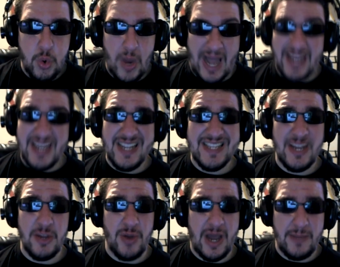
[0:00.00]
I couldn't
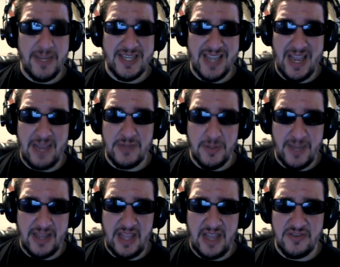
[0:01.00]
tell you how many times on
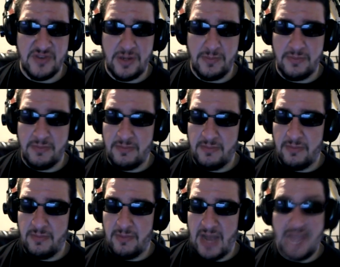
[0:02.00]
my live stream
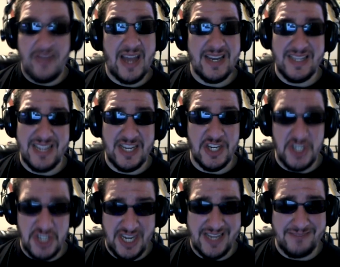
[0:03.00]
I've had to take a
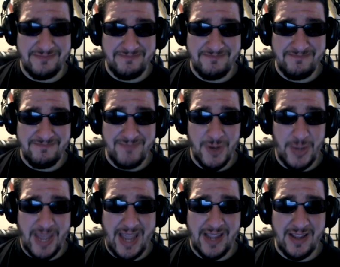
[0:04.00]
shit,
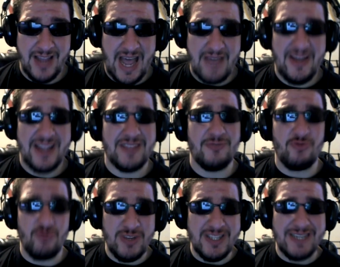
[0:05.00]
okay? I've had to
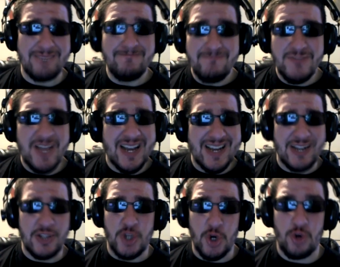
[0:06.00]
really... I got
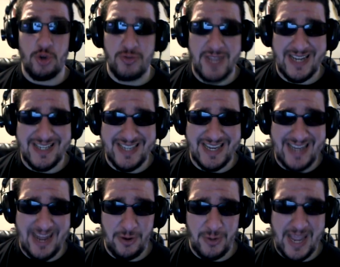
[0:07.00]
a turtleneck sticking
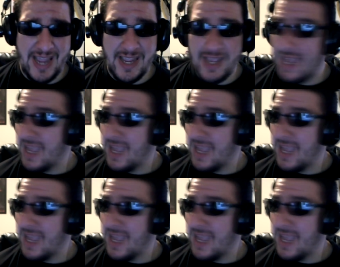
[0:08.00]
out, okay?